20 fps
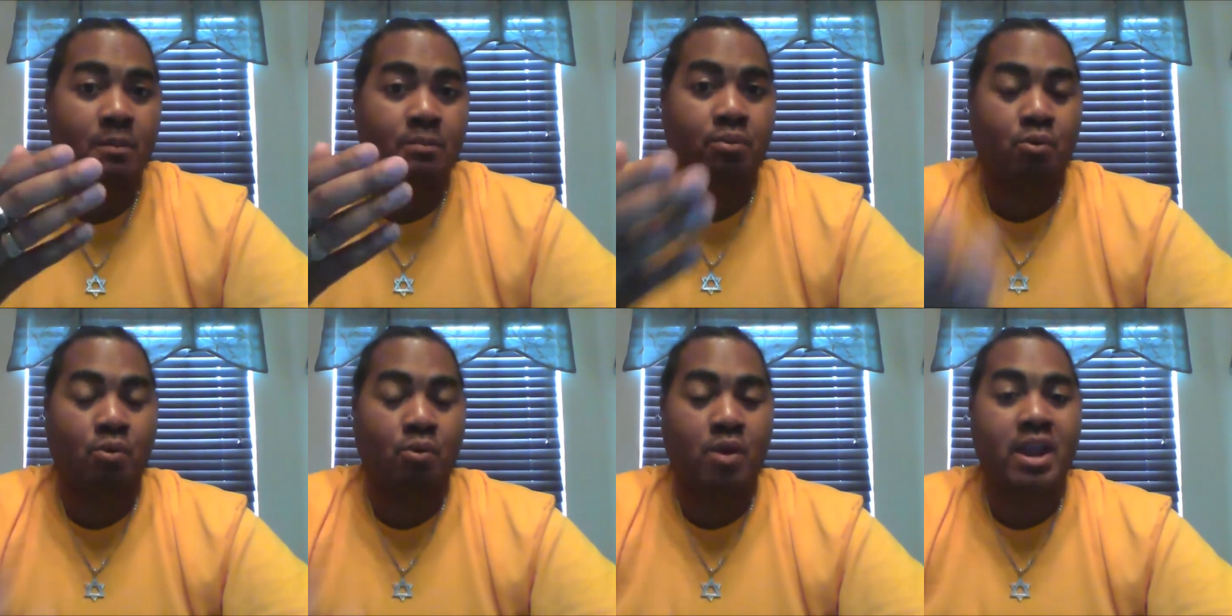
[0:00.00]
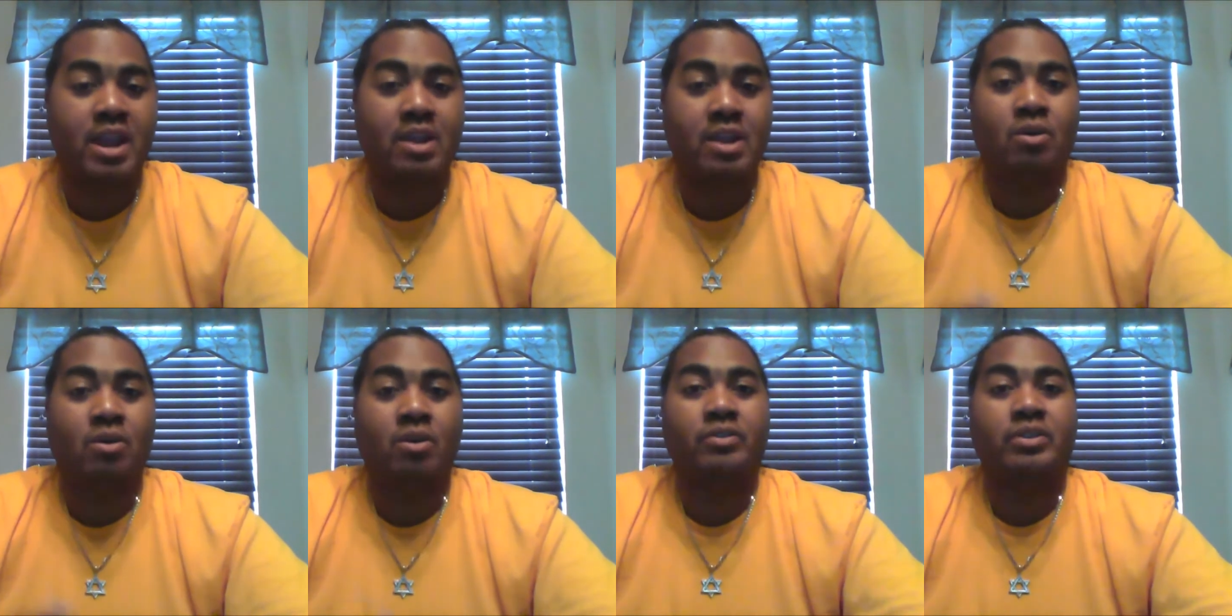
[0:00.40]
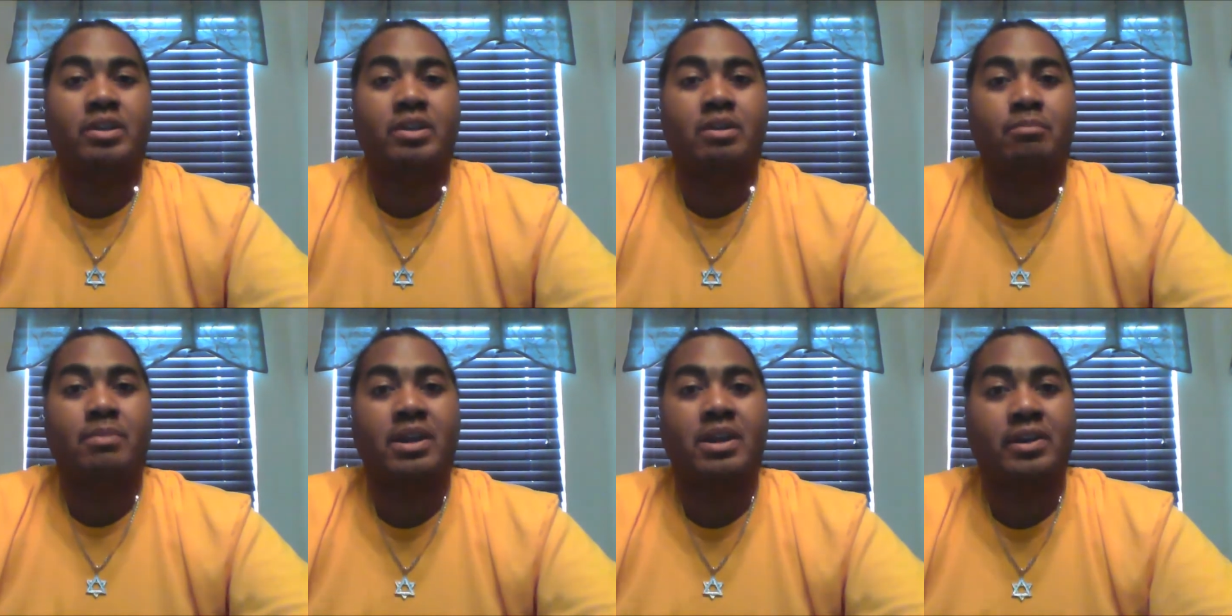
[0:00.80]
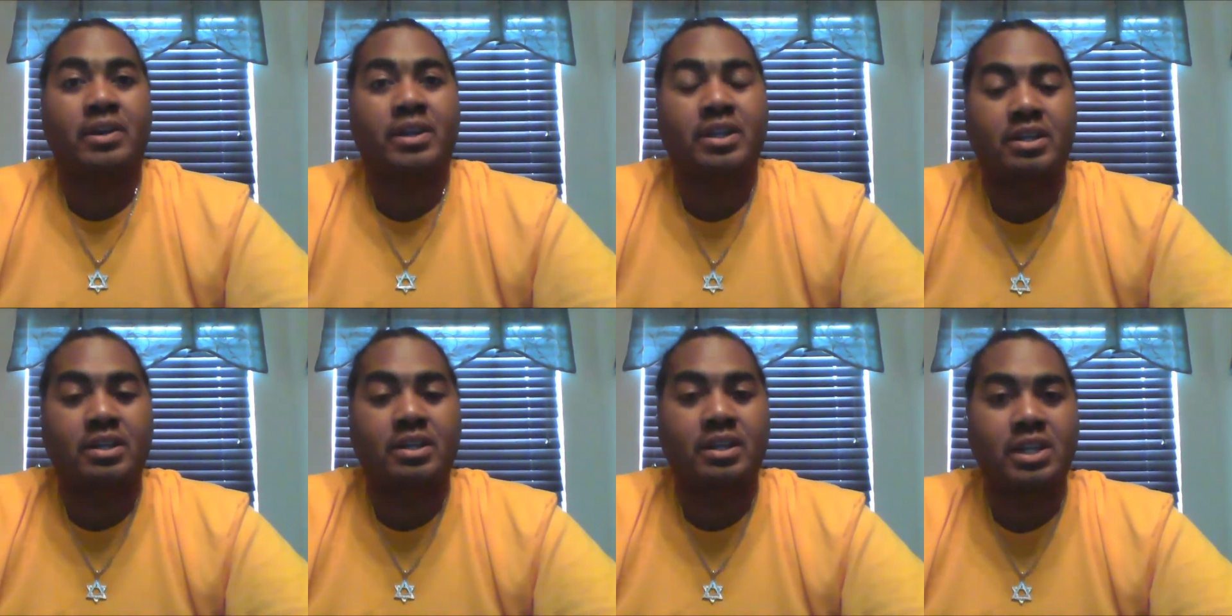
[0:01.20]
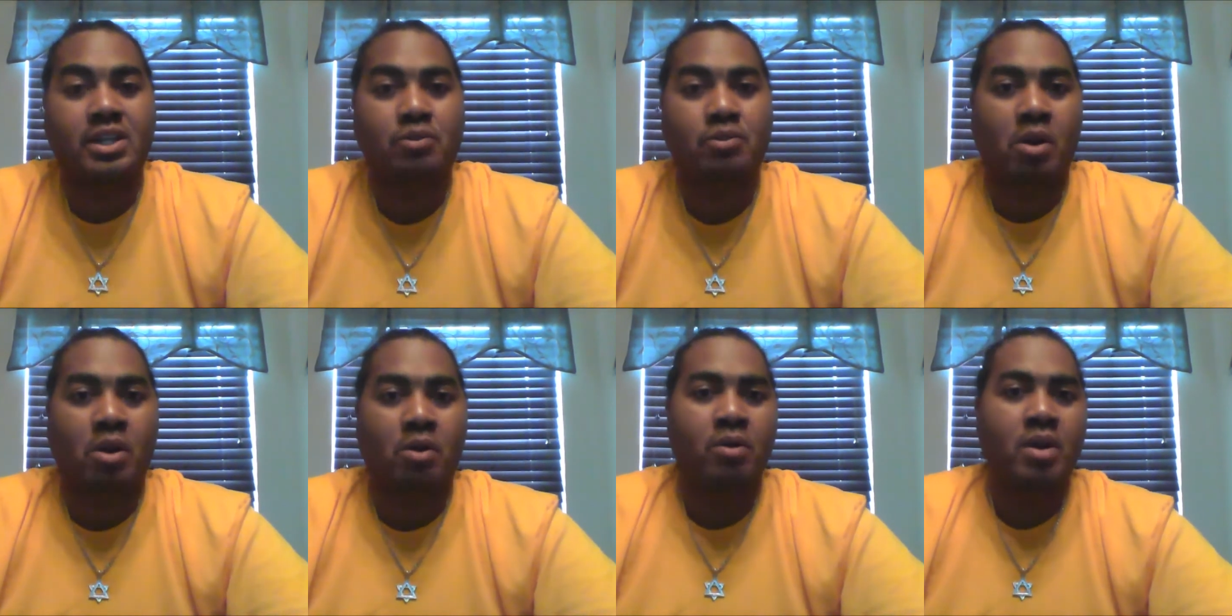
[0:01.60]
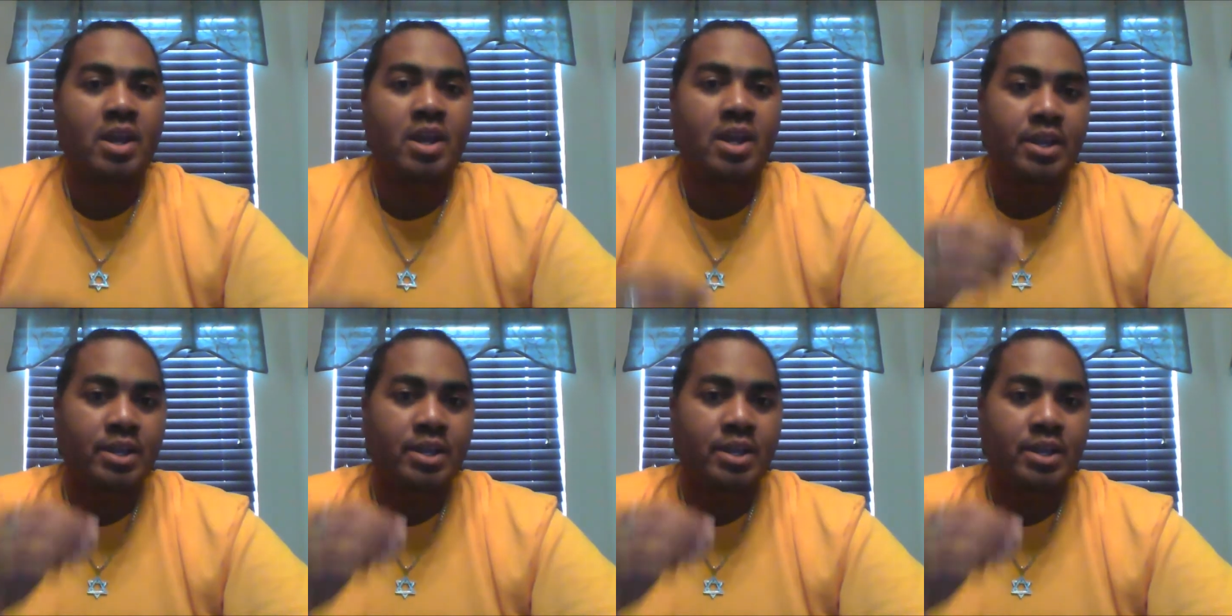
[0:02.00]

prey on the American Negro,